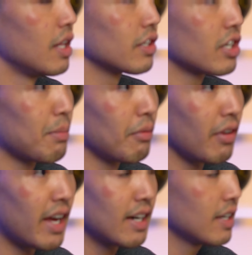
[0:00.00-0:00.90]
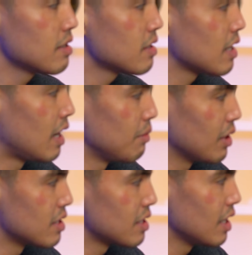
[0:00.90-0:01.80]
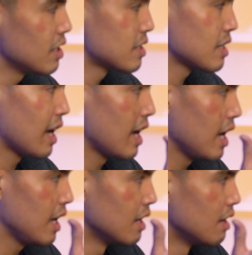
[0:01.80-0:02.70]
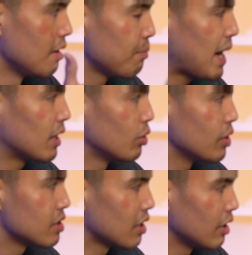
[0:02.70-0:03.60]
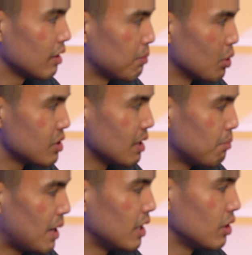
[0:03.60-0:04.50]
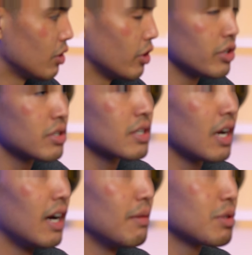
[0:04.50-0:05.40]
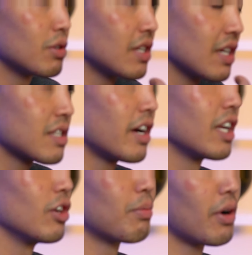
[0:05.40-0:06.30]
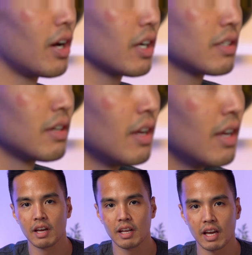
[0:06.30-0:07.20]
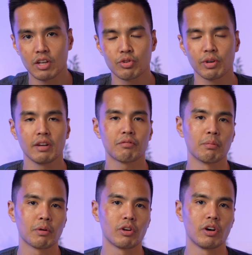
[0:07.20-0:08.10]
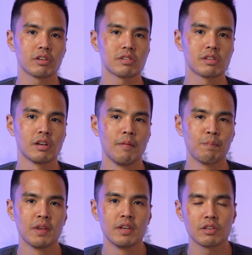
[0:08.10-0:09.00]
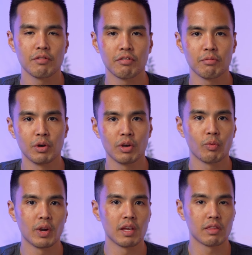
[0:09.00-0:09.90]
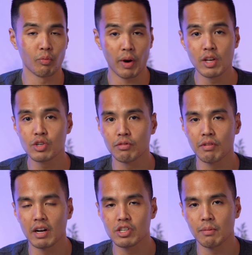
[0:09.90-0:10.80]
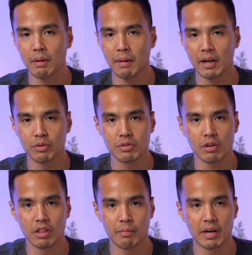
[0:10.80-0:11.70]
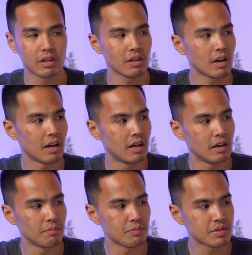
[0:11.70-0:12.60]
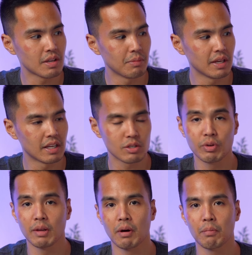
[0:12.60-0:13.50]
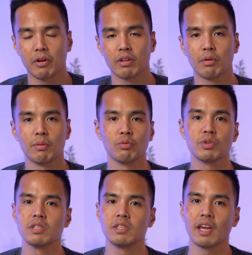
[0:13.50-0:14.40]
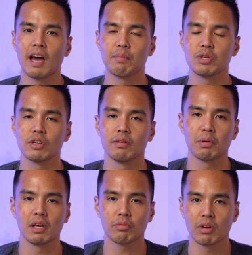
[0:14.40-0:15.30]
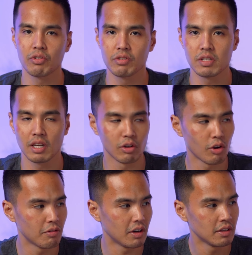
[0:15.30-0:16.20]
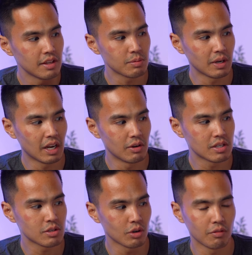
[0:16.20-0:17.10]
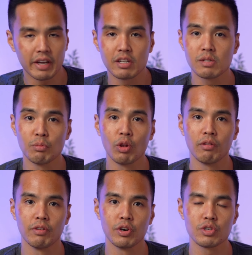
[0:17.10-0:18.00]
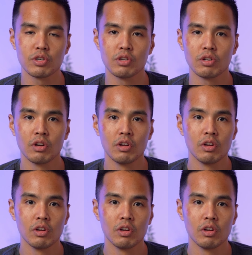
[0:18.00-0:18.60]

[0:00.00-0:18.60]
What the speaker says: the type of light it is. You can see it's a panel, it's got built-in barn doors. So it's an exciting new product and entry from Godox. So if you're familiar with the range of RGB panels on the market, something that's really popular at the moment, which is the Aperture P300C Nova, this one here is sort of like a smaller version